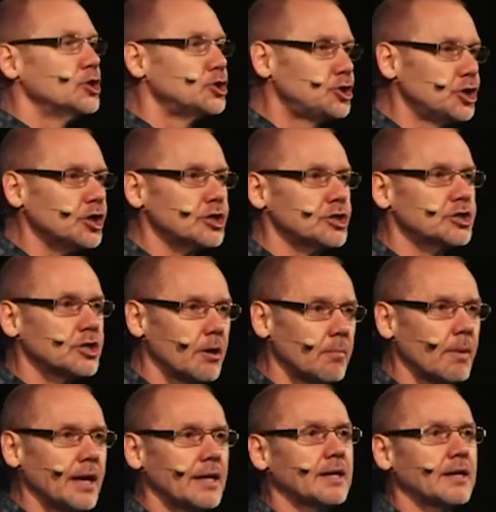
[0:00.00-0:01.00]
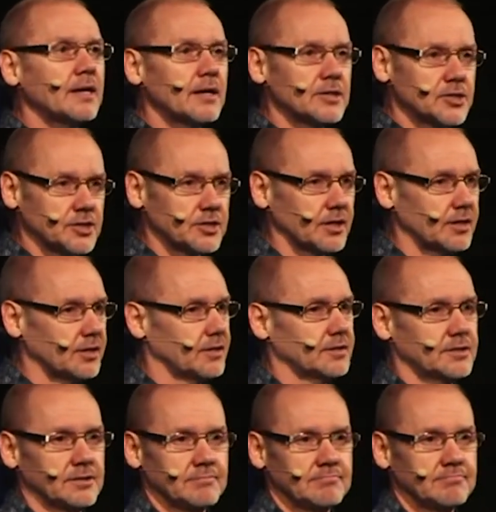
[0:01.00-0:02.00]
Just make a
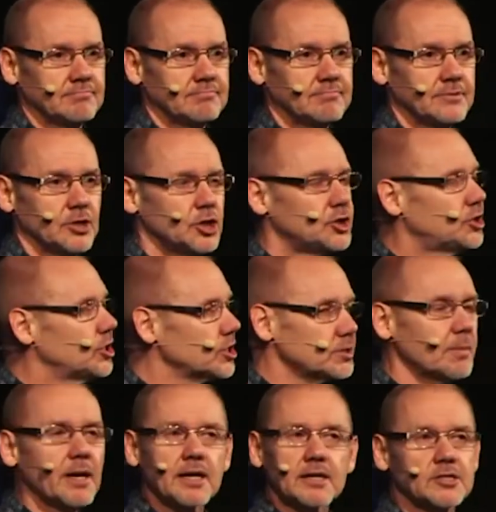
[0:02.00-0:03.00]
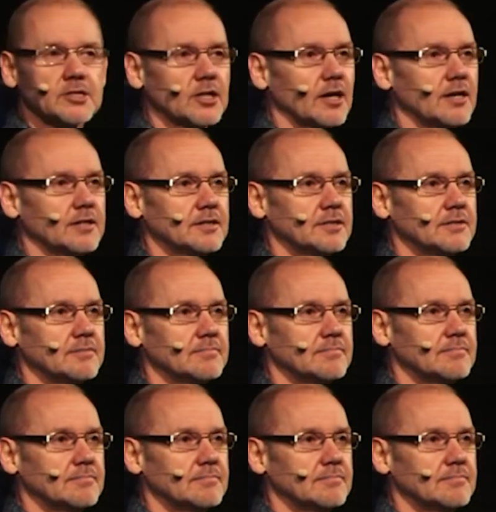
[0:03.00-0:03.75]
start. Just make a start.